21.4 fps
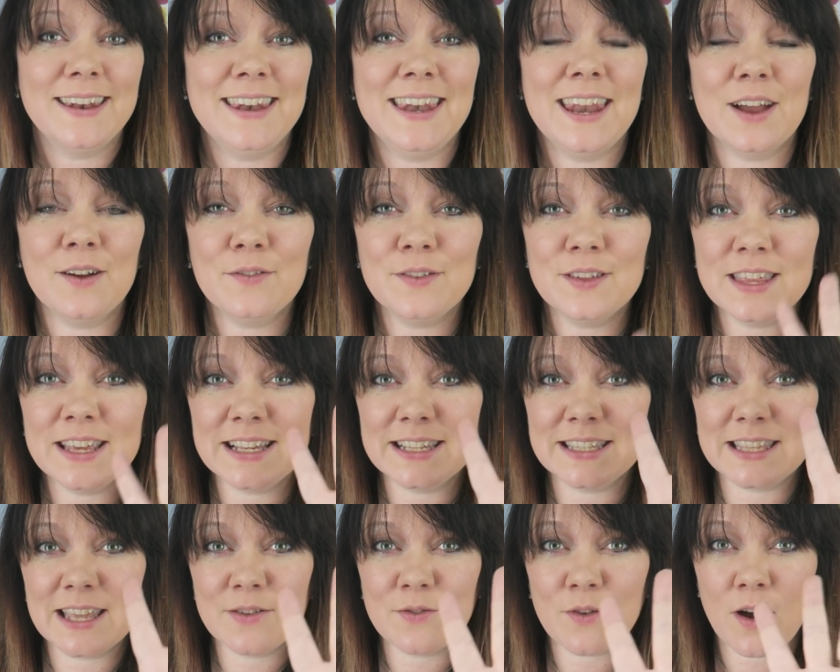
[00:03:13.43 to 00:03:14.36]
Now for
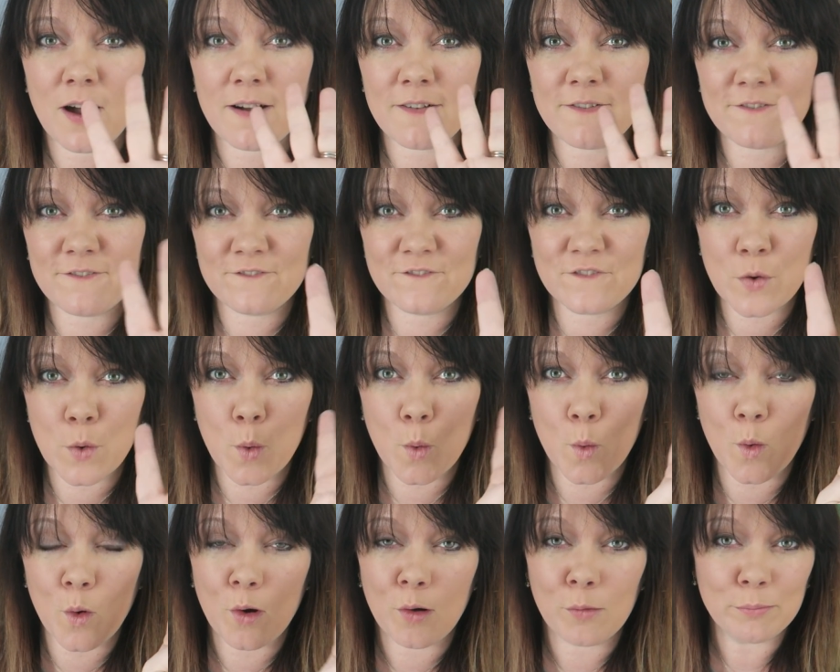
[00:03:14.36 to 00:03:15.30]
this there are
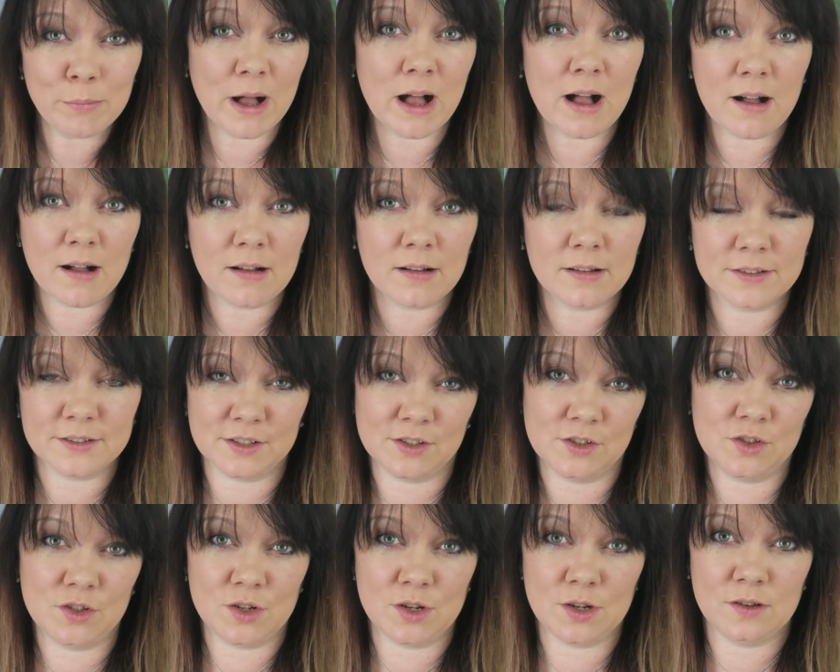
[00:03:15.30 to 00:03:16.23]
four
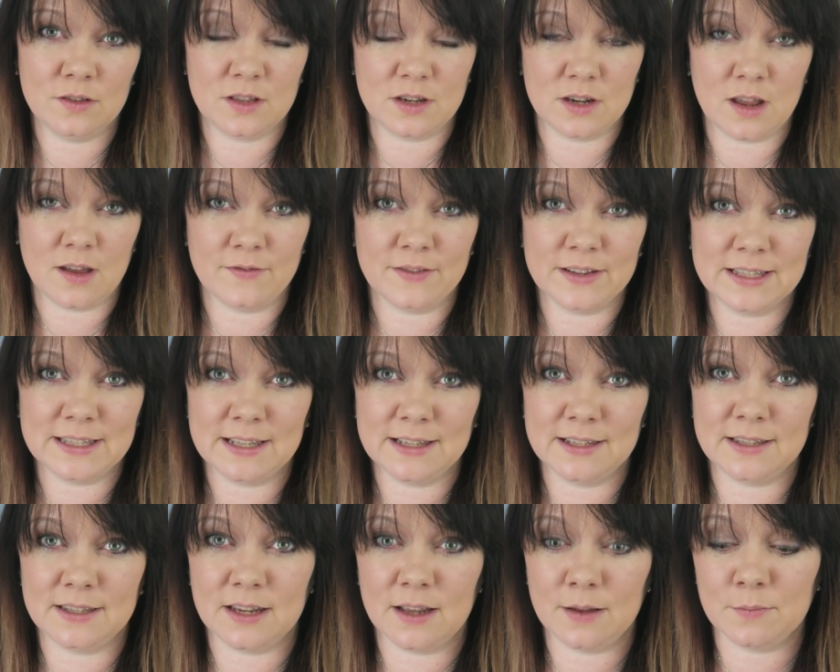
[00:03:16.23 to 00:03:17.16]
parts to the nervous
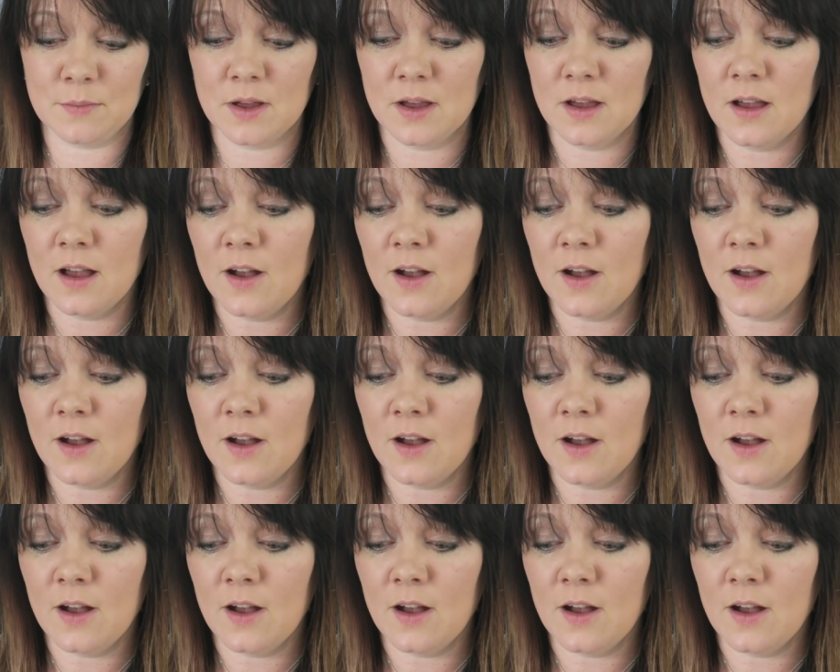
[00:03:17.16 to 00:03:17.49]
system.